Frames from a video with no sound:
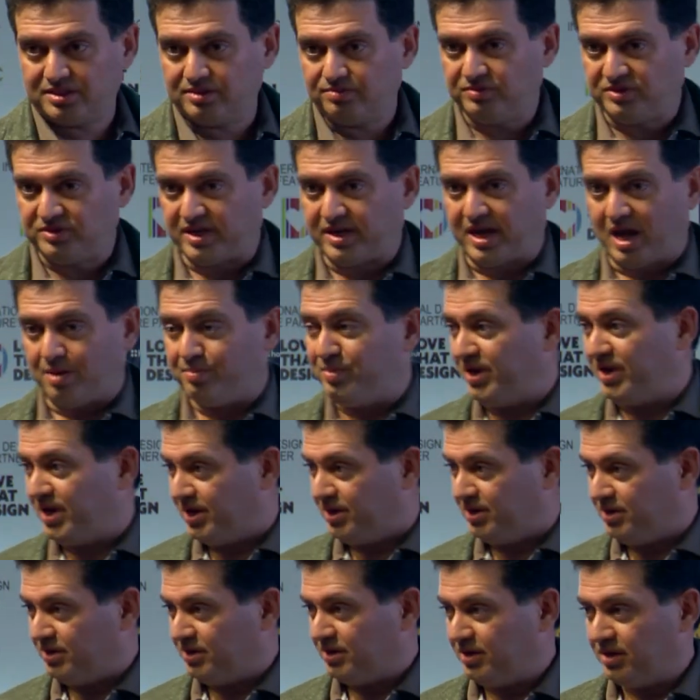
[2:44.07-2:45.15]
which are coming in,
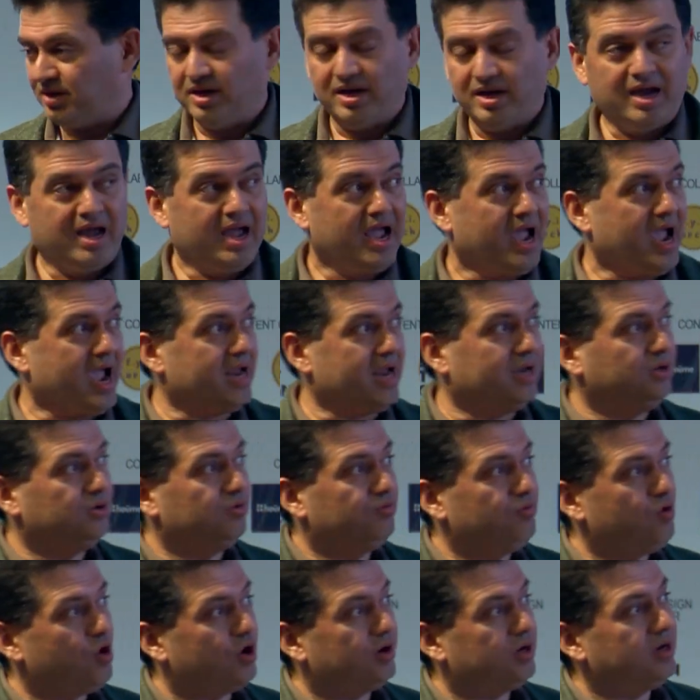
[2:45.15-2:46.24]
and you've
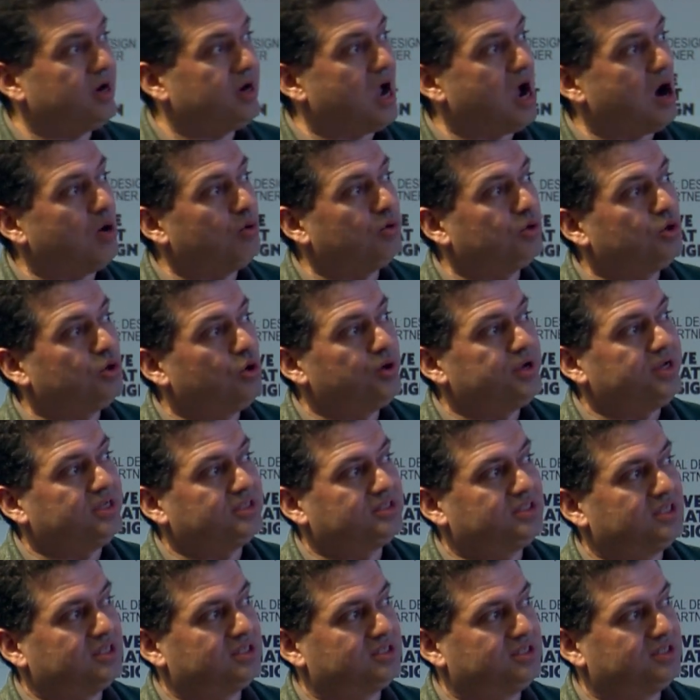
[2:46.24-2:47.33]
got an outgoing
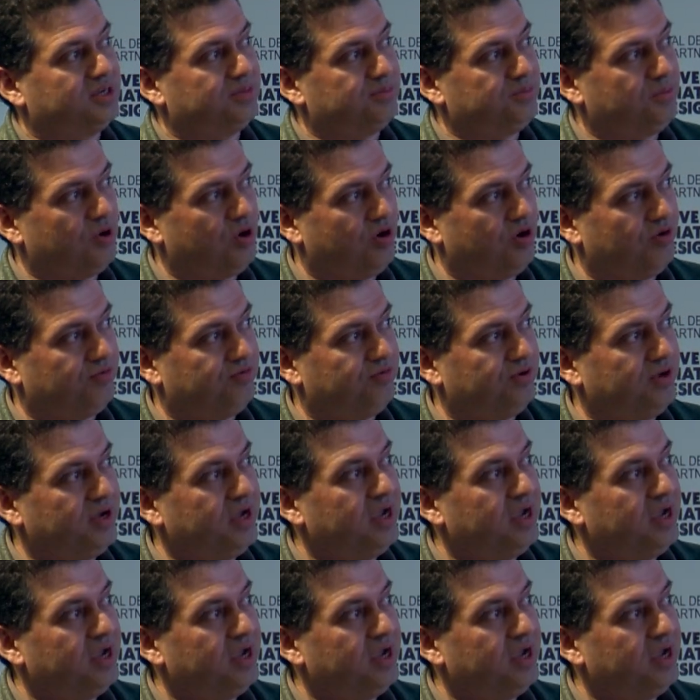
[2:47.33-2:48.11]
system of